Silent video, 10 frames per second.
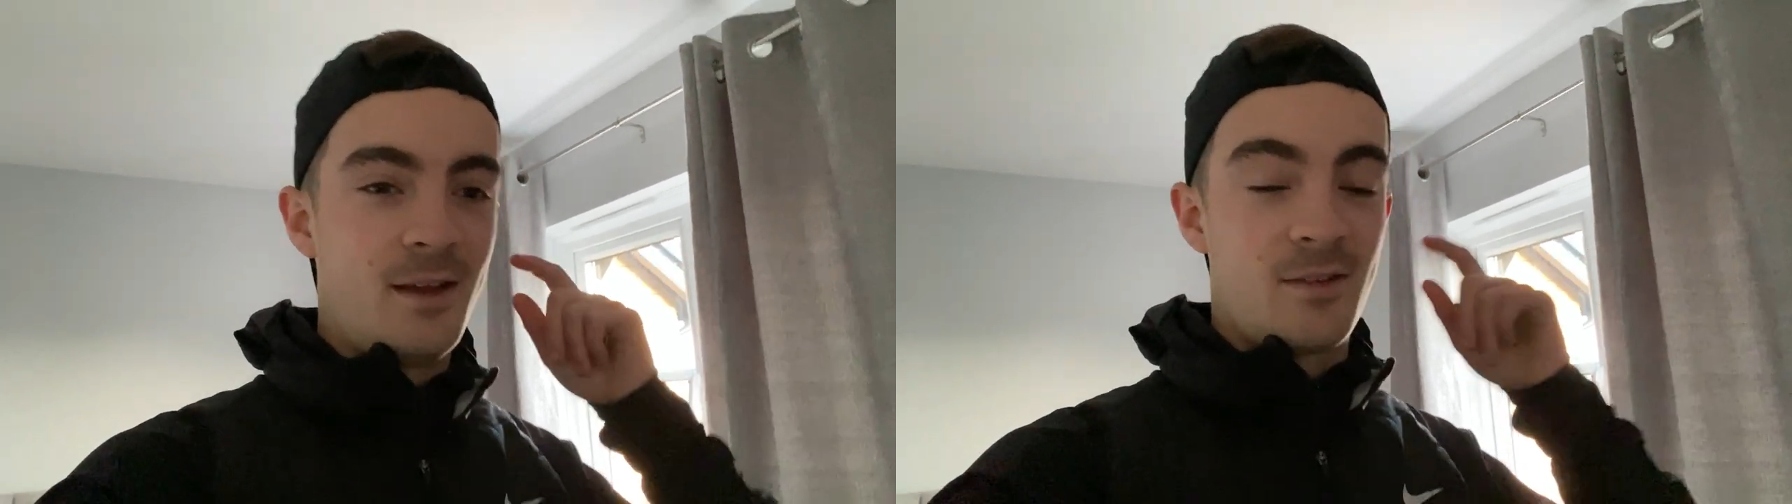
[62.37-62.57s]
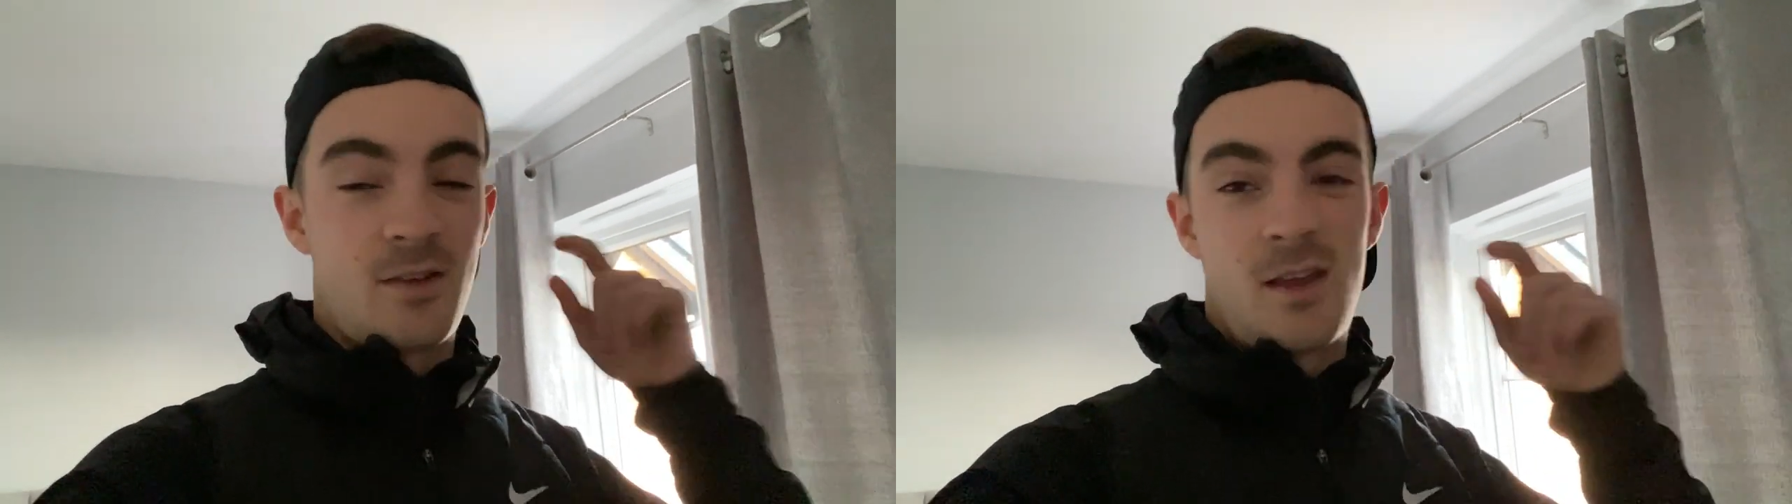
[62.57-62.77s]

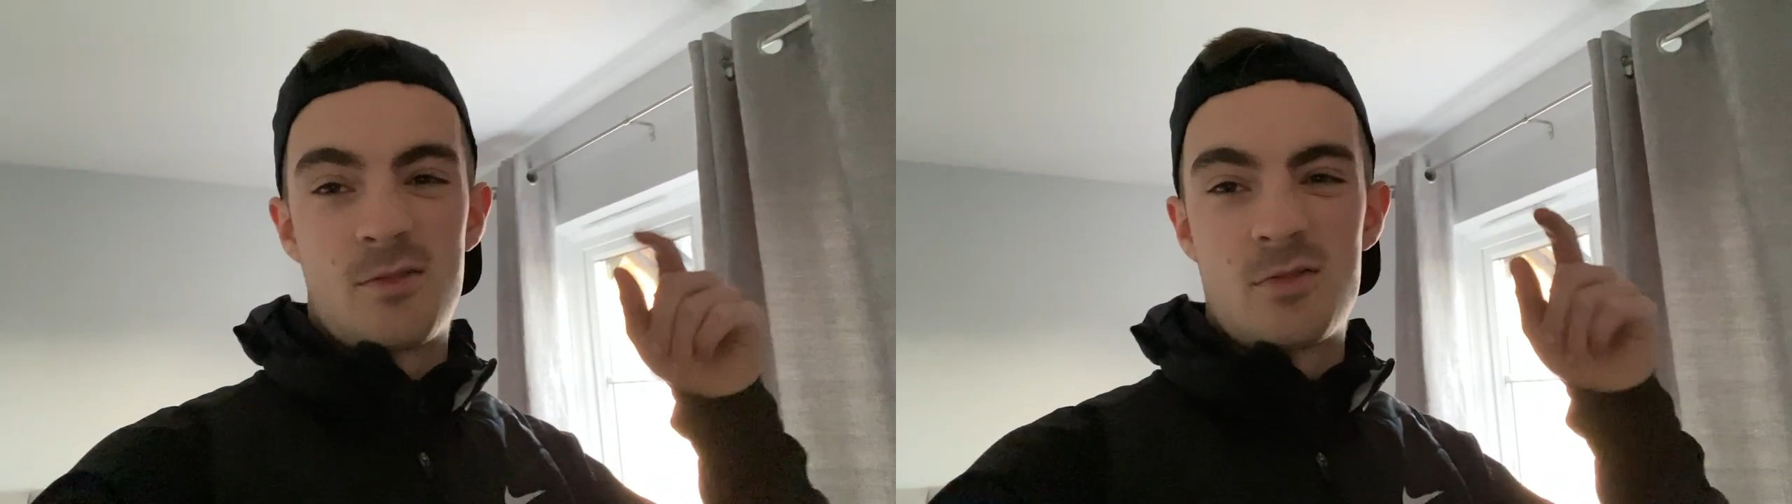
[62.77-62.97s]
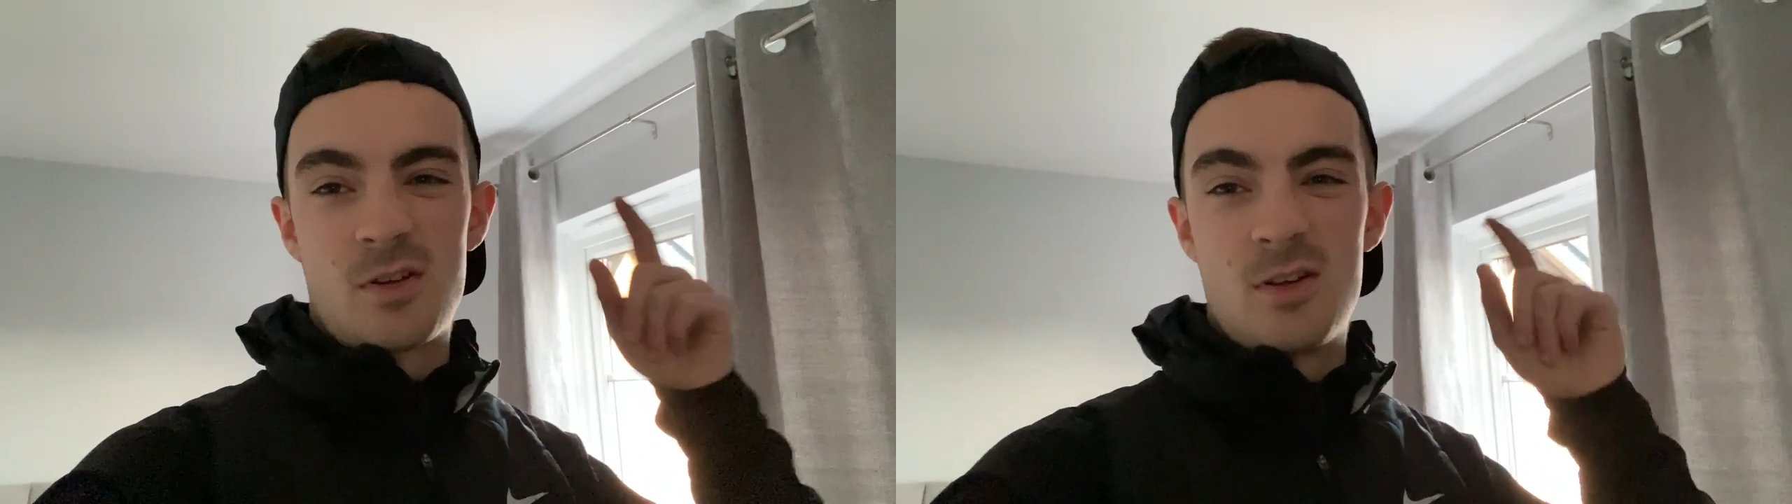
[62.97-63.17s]
So yeah,
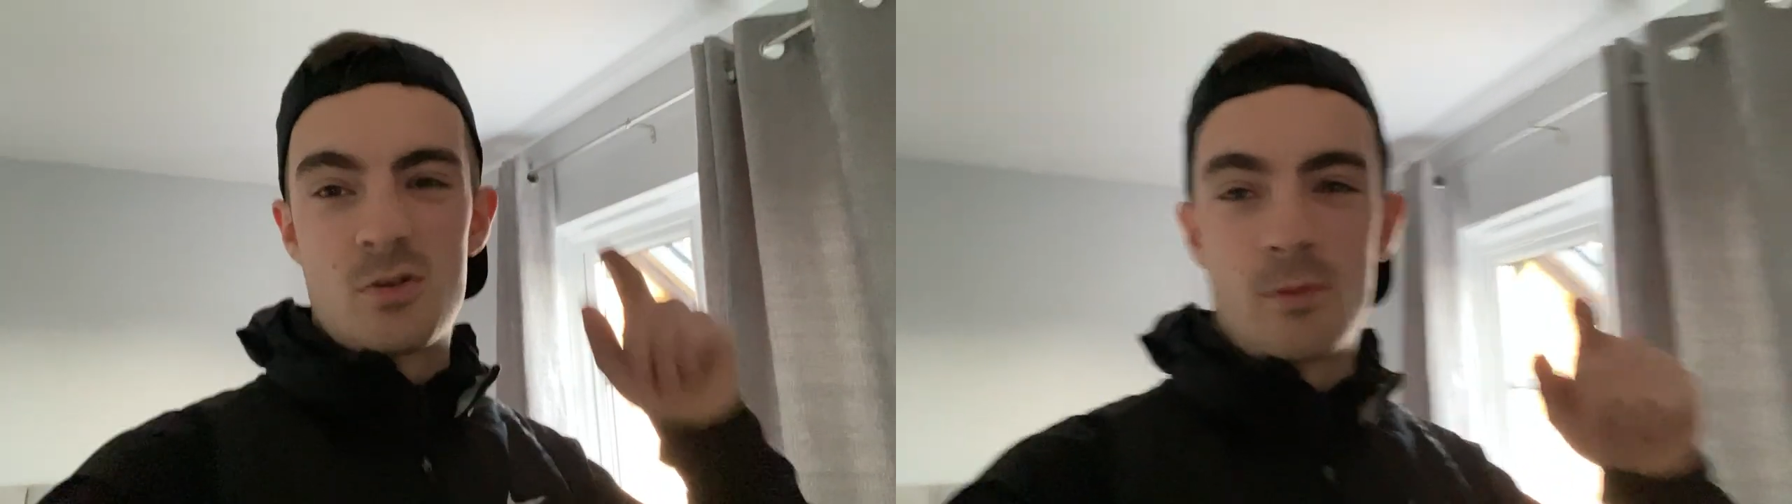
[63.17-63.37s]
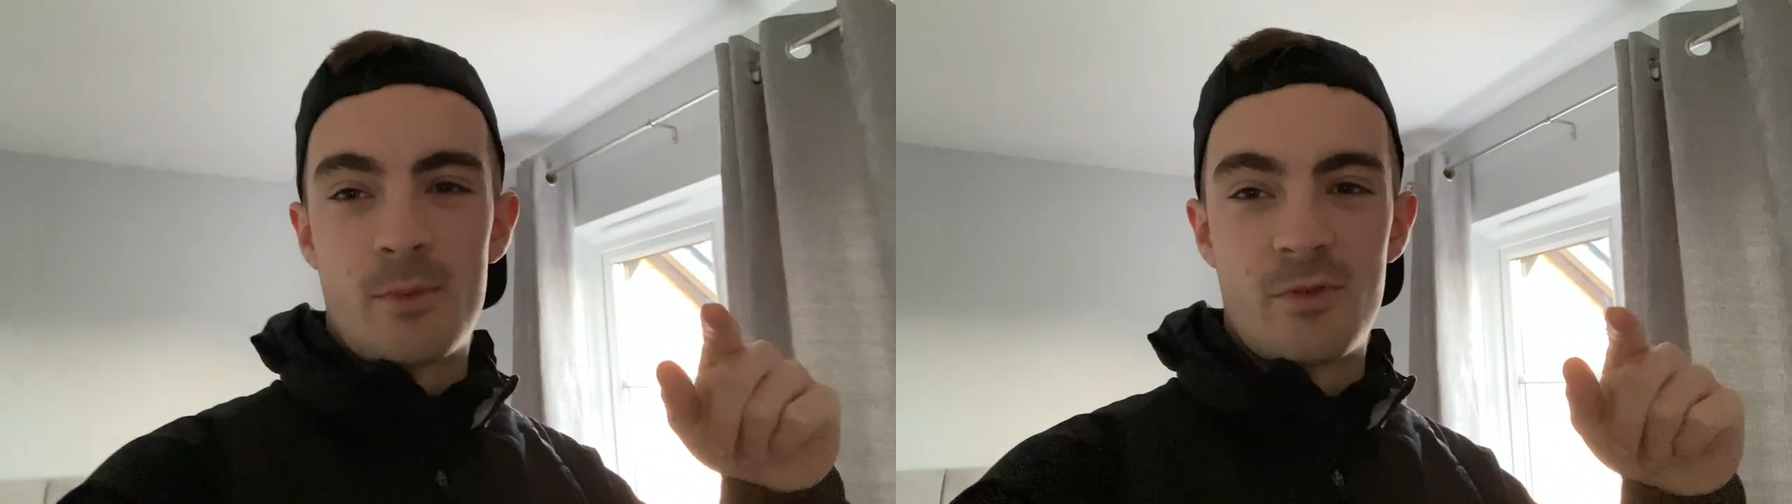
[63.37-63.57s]
just going to
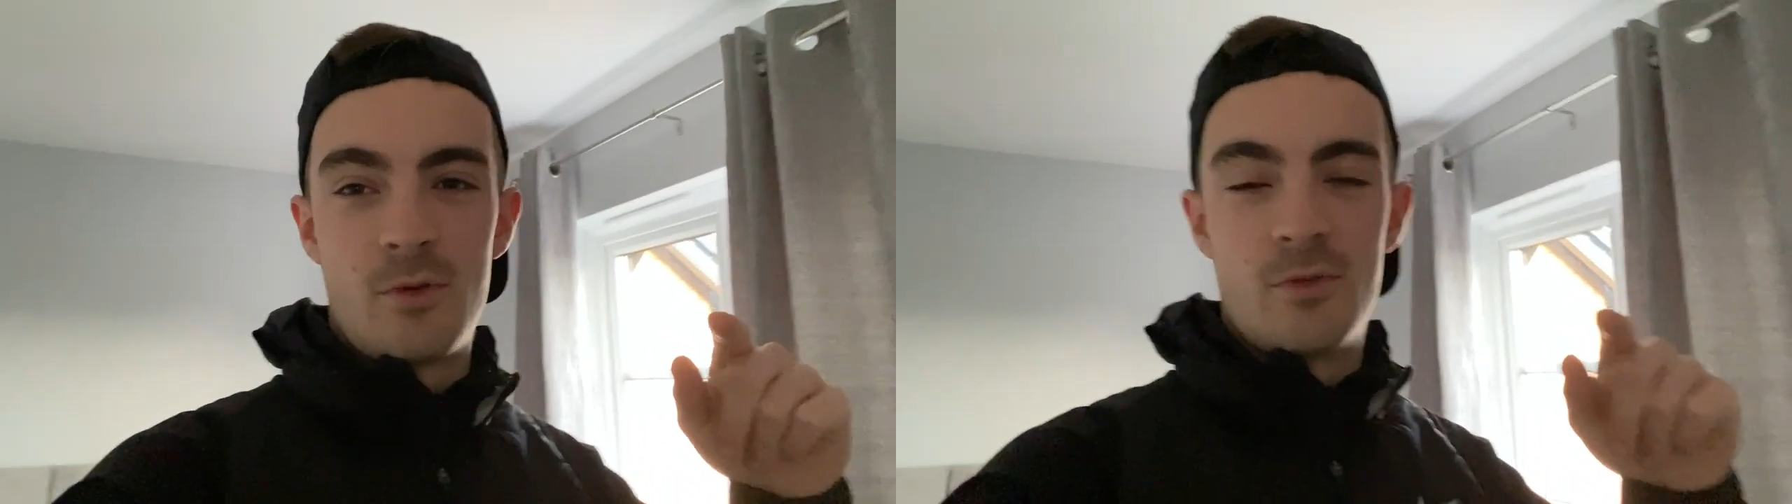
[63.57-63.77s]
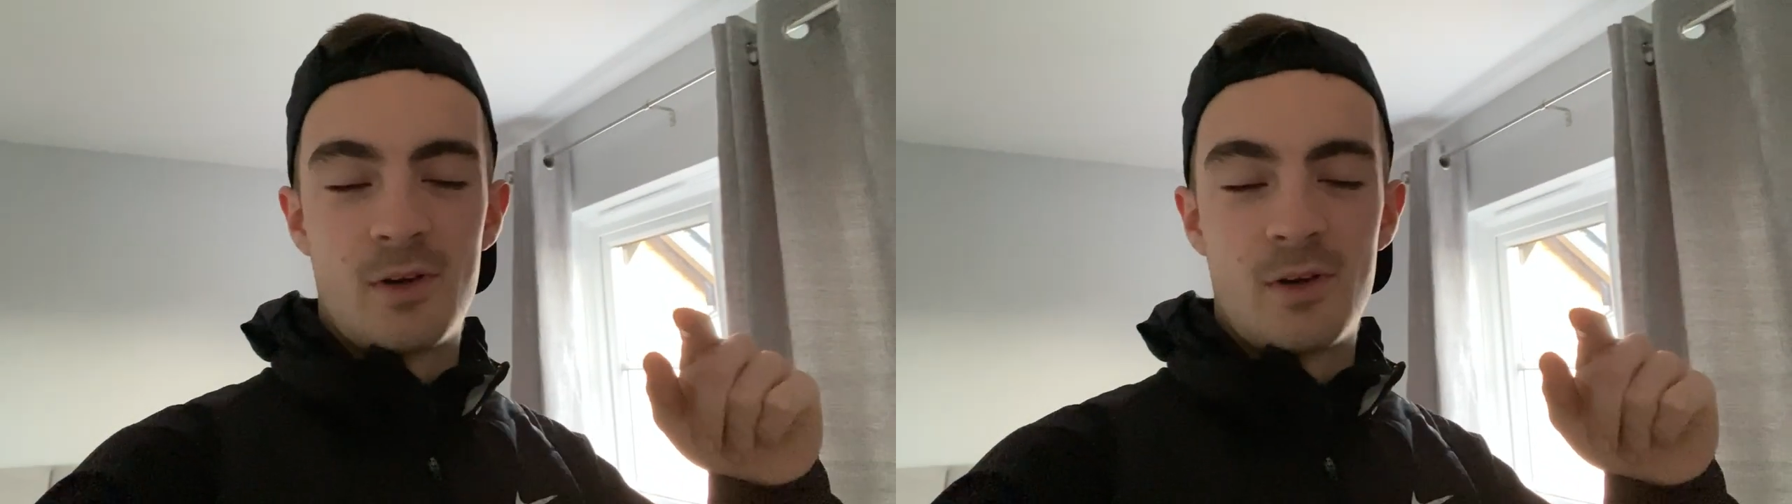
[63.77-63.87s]
enjoy my food for a